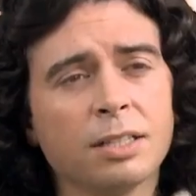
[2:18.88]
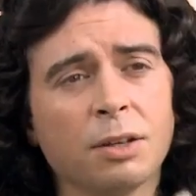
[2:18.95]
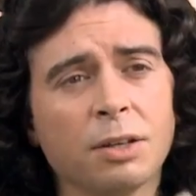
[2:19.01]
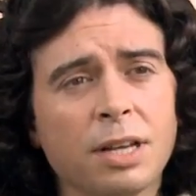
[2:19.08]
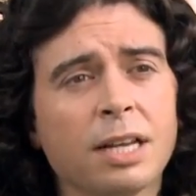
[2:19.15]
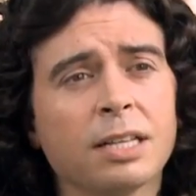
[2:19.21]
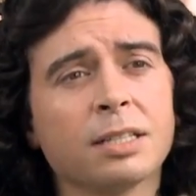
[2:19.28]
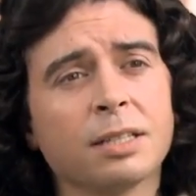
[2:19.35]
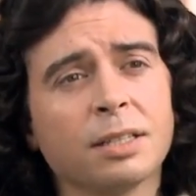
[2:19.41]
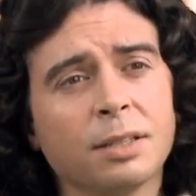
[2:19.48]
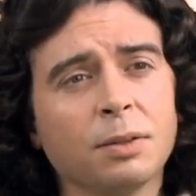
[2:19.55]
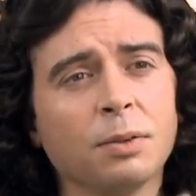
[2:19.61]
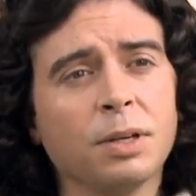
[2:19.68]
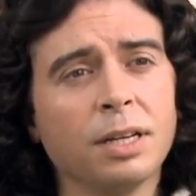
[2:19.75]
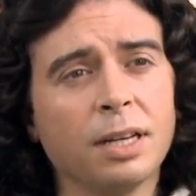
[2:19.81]
So yes,
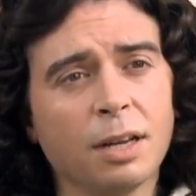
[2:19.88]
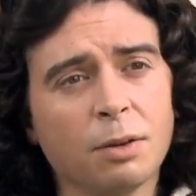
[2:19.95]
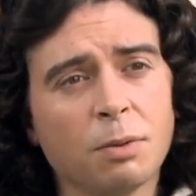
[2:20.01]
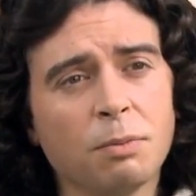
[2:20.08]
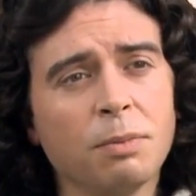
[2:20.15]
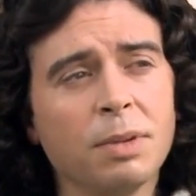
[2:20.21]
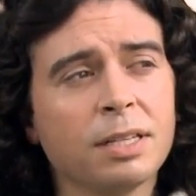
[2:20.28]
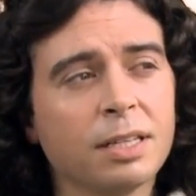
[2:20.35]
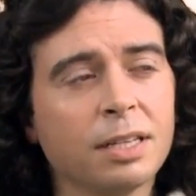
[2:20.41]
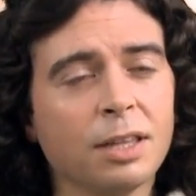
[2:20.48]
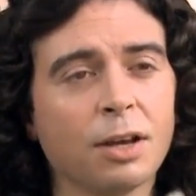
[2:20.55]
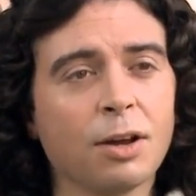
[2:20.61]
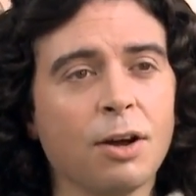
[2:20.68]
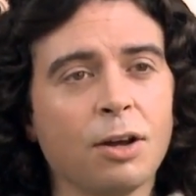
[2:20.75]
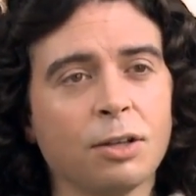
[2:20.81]
missing
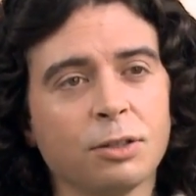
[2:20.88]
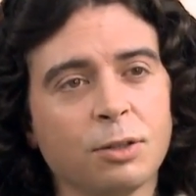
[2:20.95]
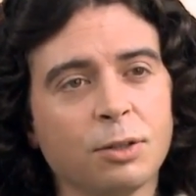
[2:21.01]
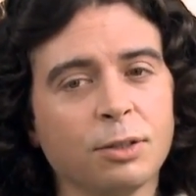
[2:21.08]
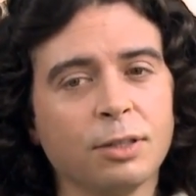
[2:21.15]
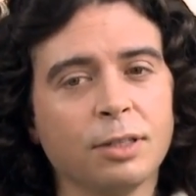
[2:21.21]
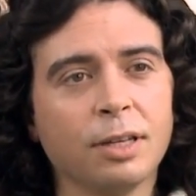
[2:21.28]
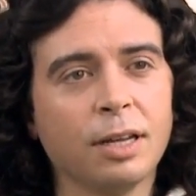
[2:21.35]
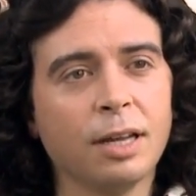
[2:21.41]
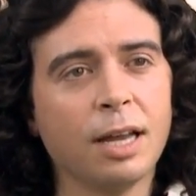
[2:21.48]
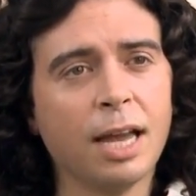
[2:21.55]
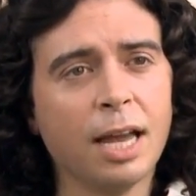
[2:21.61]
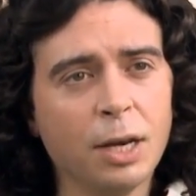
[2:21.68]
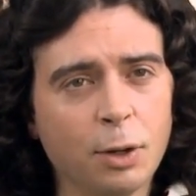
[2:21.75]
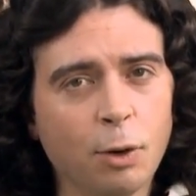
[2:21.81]
the Cardinal
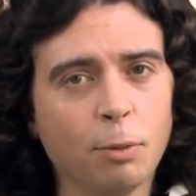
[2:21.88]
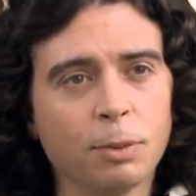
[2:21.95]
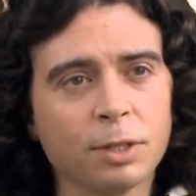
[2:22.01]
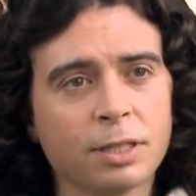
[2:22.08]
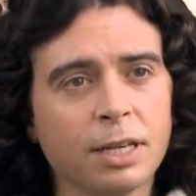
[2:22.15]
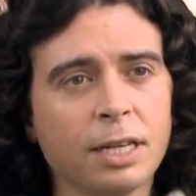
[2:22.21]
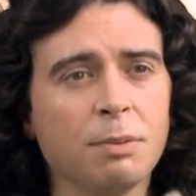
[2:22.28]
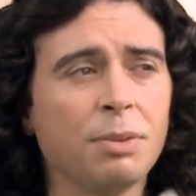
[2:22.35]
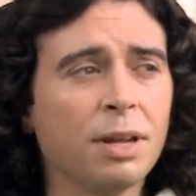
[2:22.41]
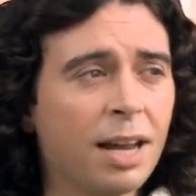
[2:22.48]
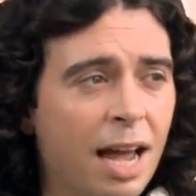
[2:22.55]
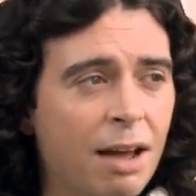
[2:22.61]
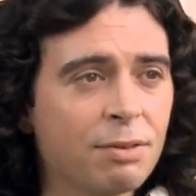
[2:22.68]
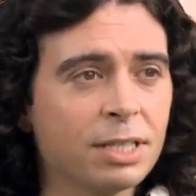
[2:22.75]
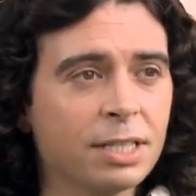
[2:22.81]
enormously, but
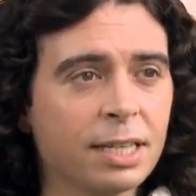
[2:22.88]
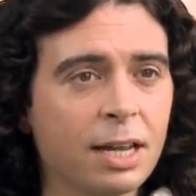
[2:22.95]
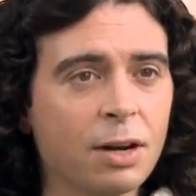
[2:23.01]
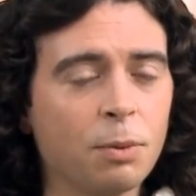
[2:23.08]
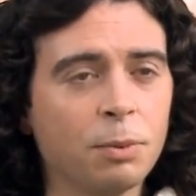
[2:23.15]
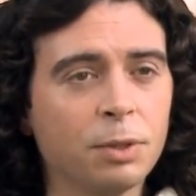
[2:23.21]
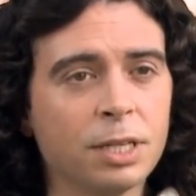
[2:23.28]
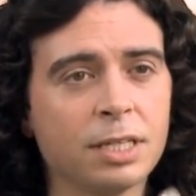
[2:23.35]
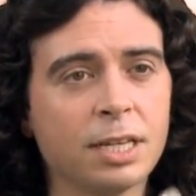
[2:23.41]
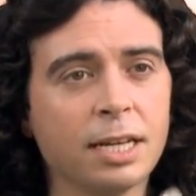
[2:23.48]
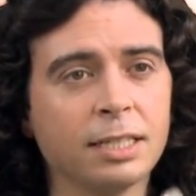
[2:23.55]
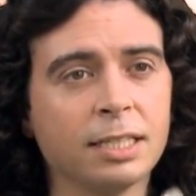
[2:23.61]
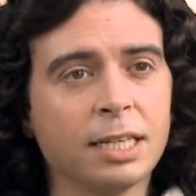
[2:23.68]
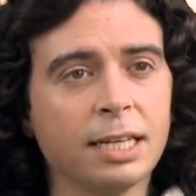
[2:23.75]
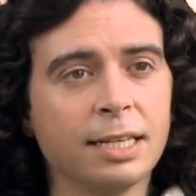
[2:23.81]
having to get on with the
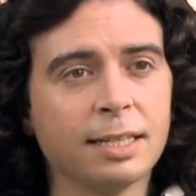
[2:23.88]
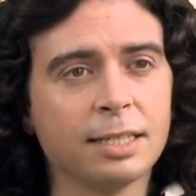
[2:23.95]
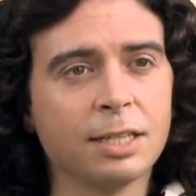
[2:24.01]
day-to-day -day